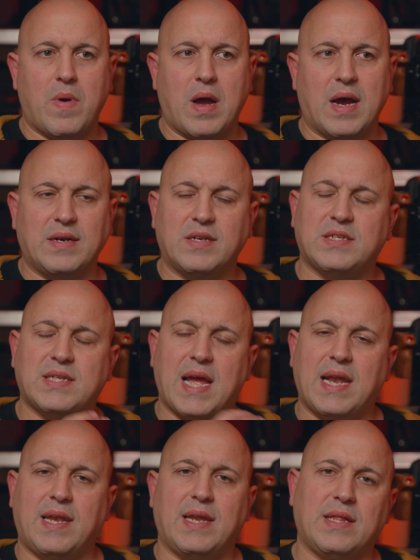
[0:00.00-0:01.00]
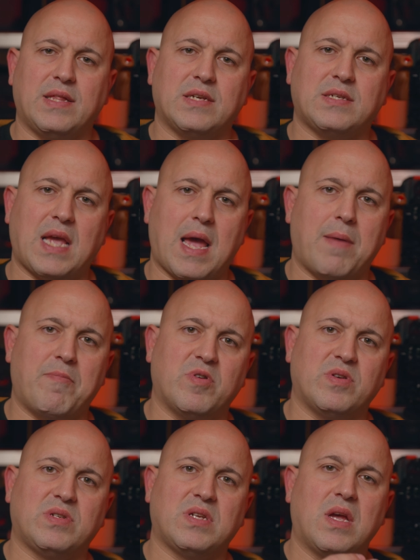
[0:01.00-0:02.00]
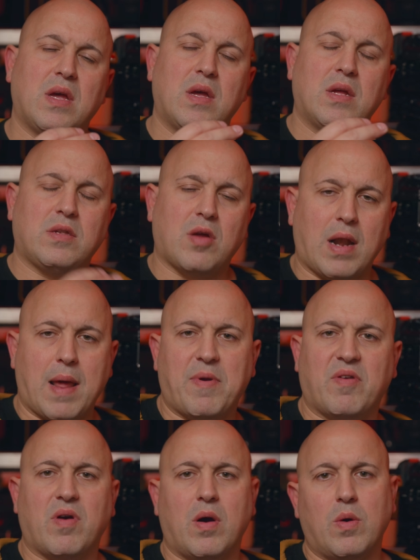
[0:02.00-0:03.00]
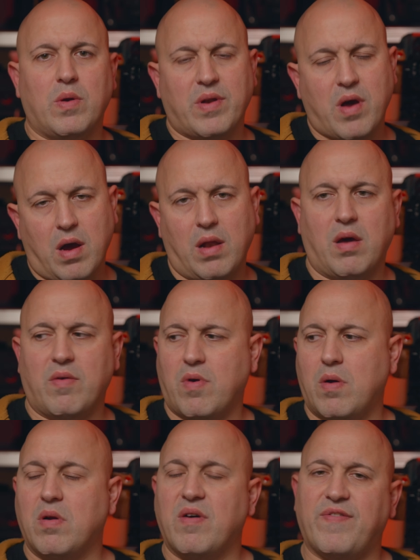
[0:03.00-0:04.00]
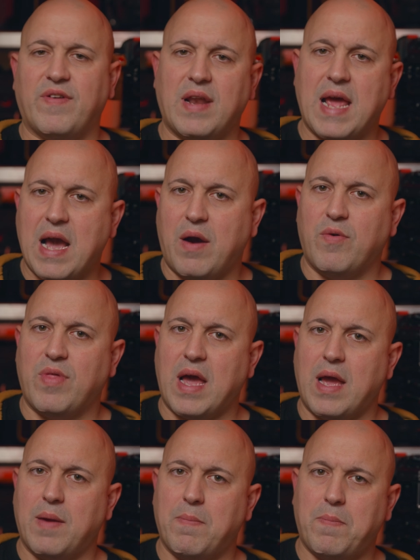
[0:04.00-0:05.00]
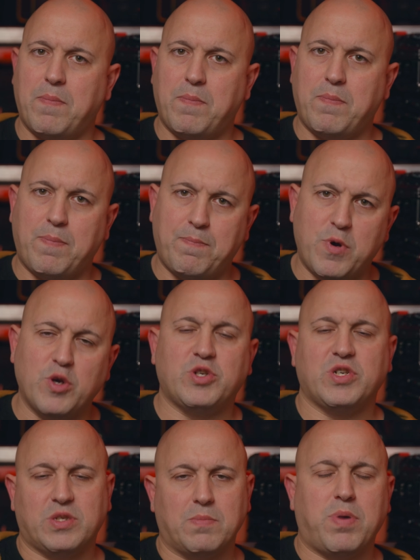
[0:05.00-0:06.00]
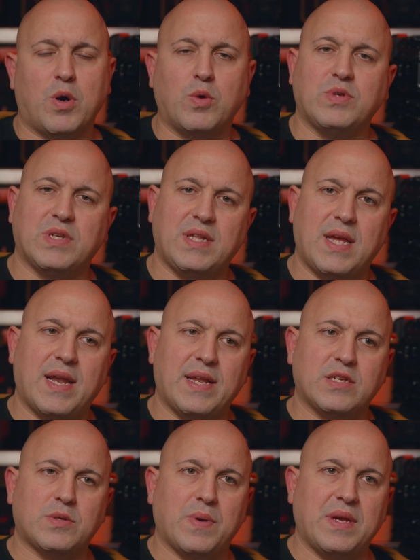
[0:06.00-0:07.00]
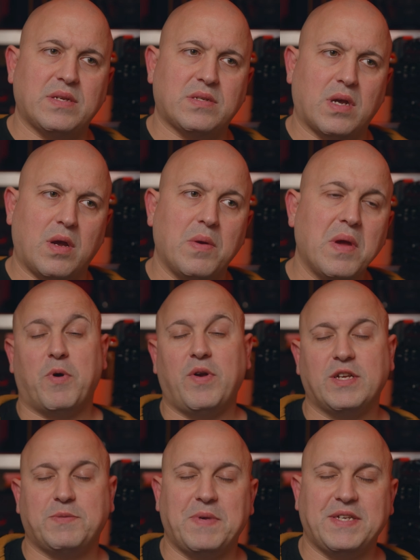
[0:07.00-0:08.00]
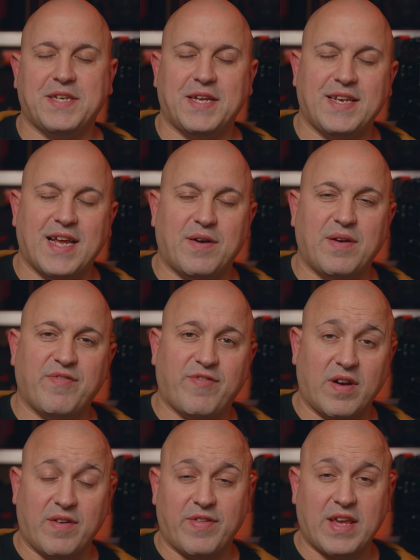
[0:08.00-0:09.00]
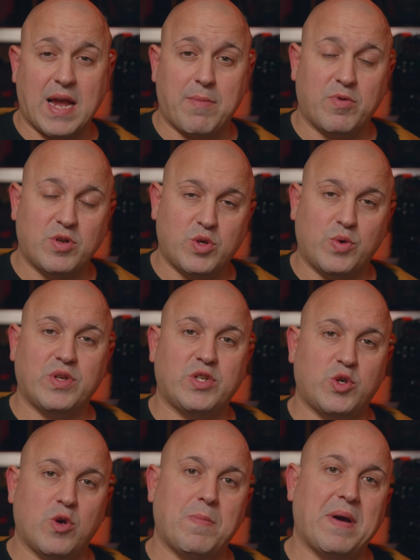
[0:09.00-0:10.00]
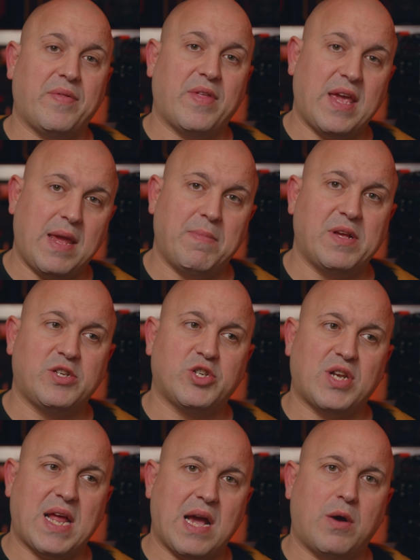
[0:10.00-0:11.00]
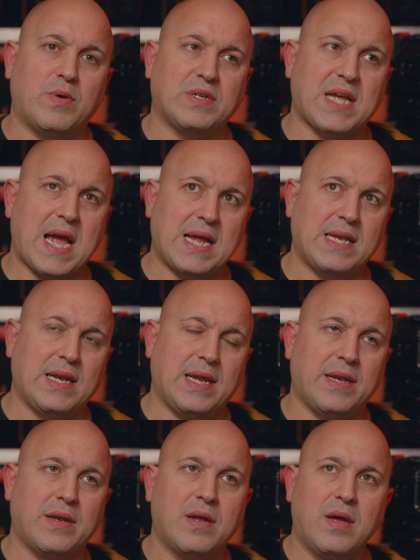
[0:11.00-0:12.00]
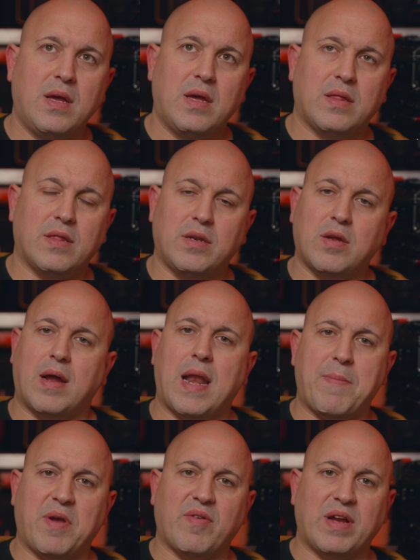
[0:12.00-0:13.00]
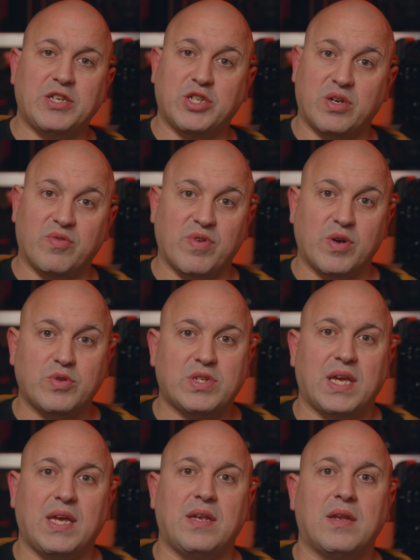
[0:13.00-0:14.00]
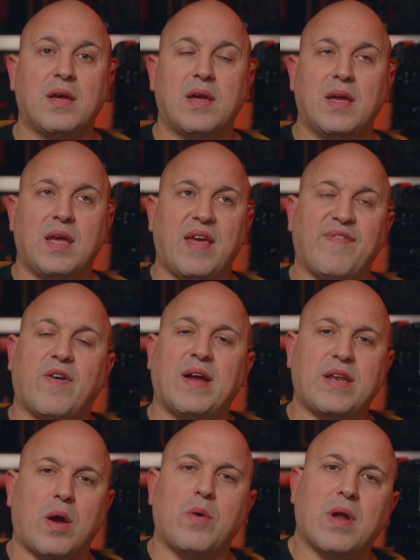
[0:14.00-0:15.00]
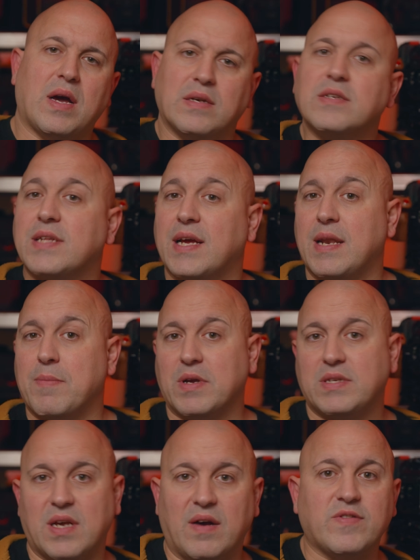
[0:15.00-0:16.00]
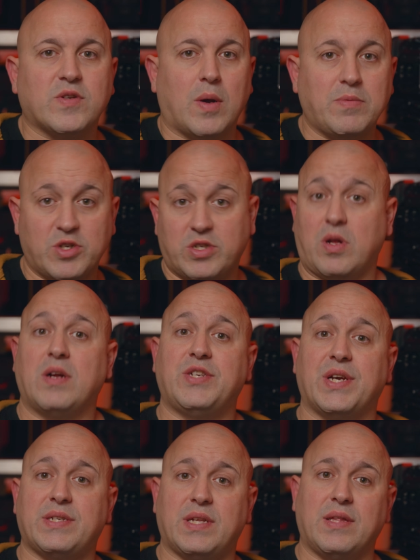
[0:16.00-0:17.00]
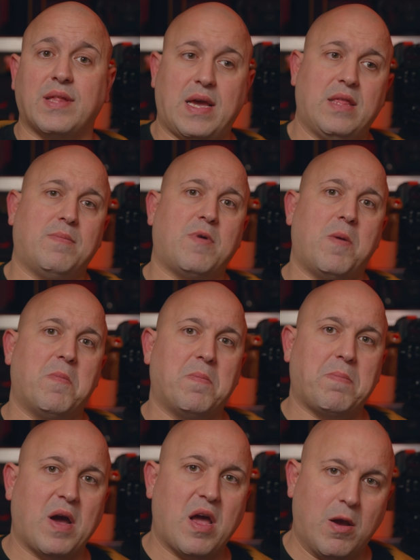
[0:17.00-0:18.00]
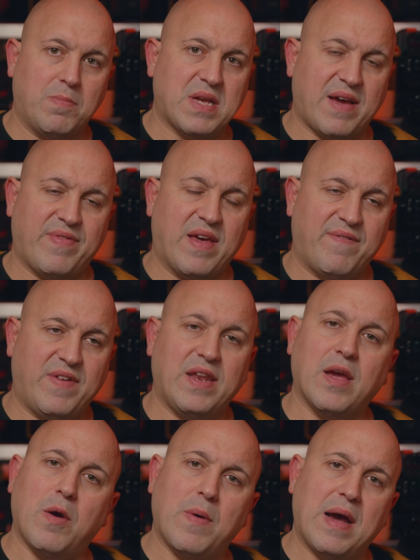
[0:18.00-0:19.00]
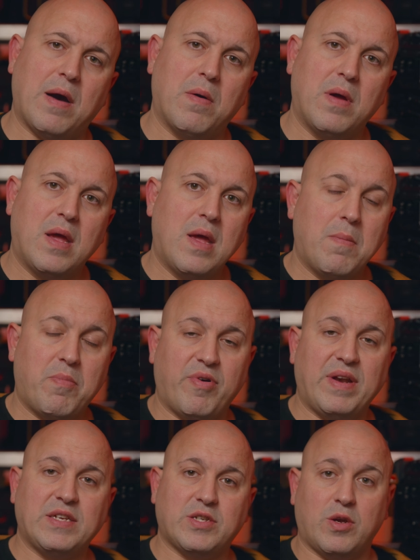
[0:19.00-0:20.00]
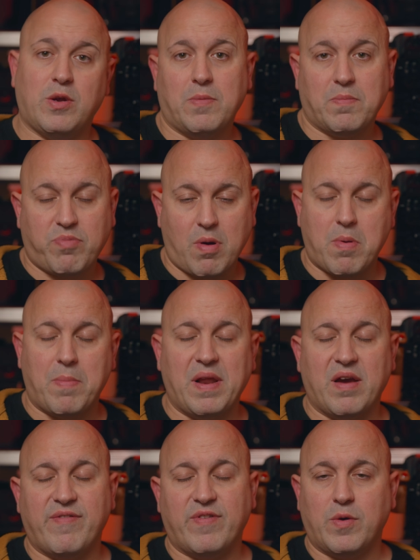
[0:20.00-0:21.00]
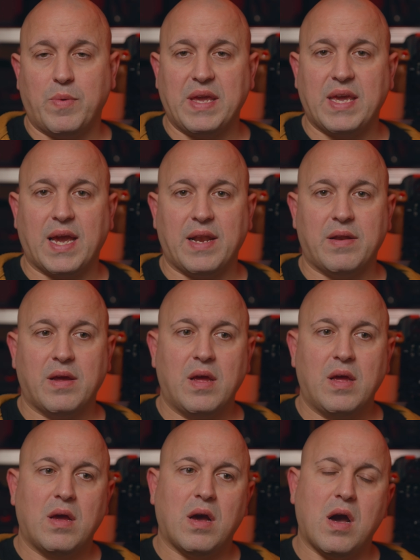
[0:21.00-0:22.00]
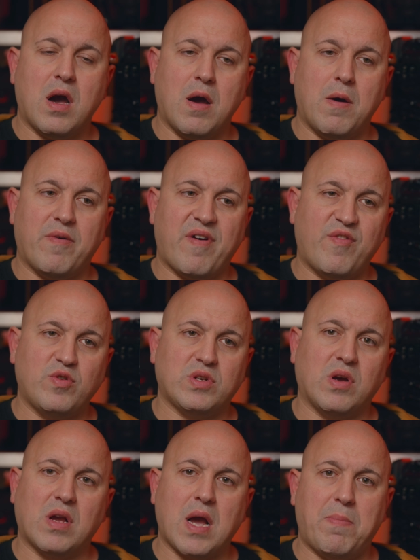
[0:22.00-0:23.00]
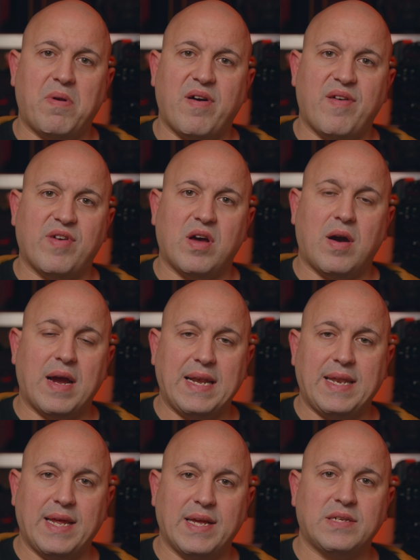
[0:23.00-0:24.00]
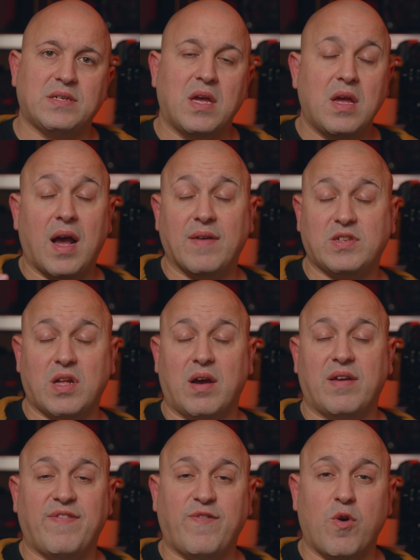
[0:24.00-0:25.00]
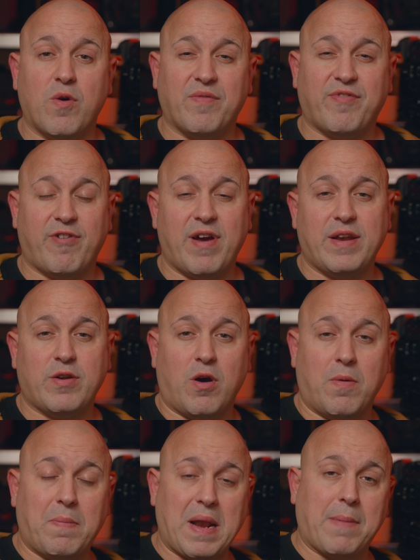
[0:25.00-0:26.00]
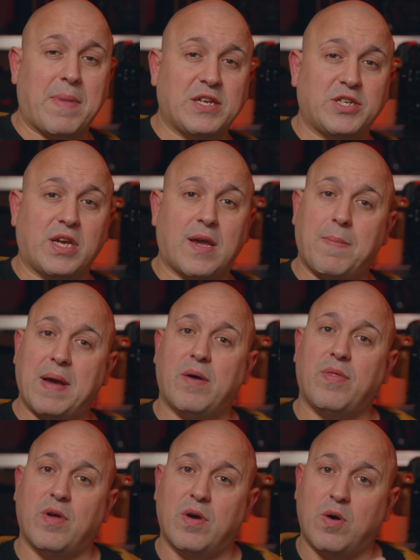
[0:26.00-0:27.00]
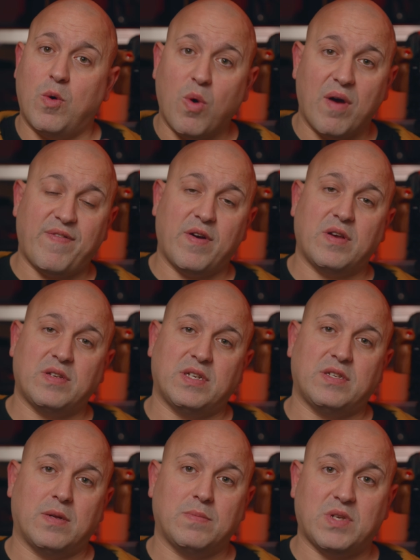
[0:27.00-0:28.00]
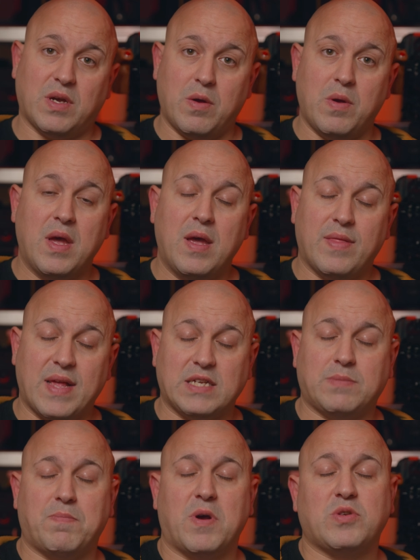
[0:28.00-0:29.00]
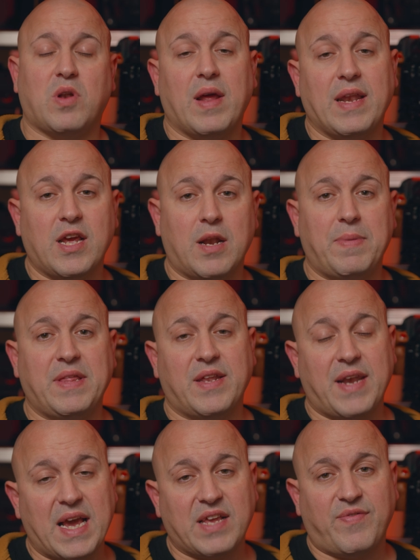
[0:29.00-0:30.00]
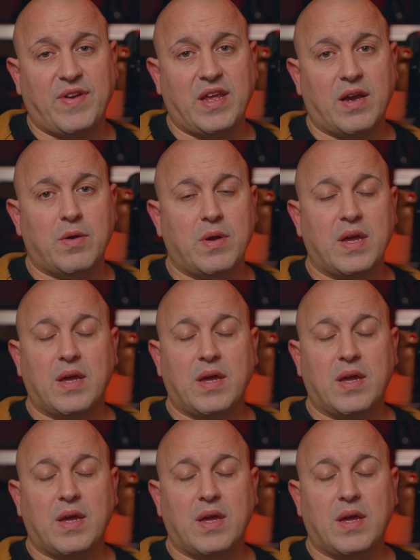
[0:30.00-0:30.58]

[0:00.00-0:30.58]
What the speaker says: understanding this camera's dynamic roll and highlight roll off and how that pushes and pulls in the edit suite. So pointless me sitting down in front of the camera and talking to you about the image and how it's handling the dynamic range in a real scene if I don't understand it myself. So I'm just digesting that at the moment, but I hope to have that video out pretty soon, probably over the weekend. I've also got a couple of other ideas. I've started a forum thread on Blackmagic about the autofocus system, so that's most likely going to be the next video.